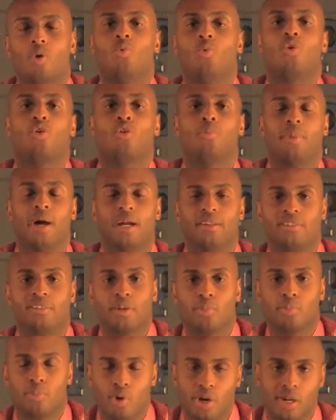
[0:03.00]
Welcome back to
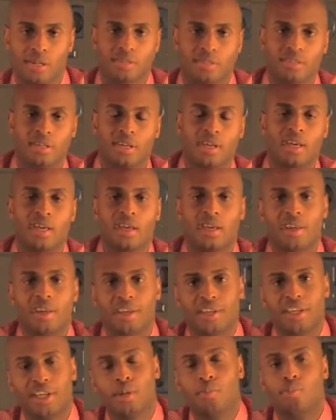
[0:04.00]
the Bricks.
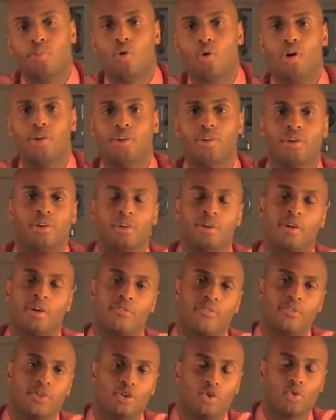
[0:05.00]
Ken Boyer here
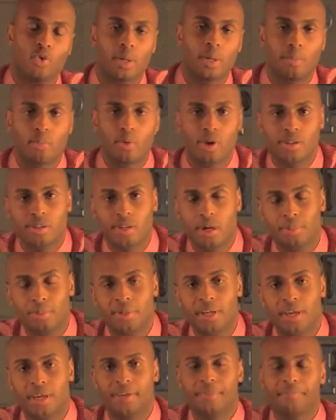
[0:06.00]
for your quick Bricks
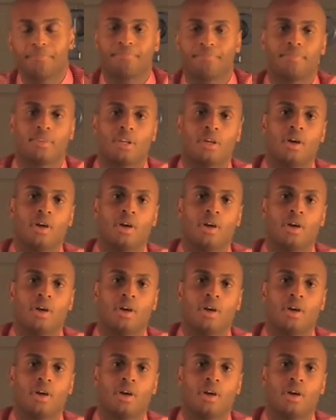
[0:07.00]
update.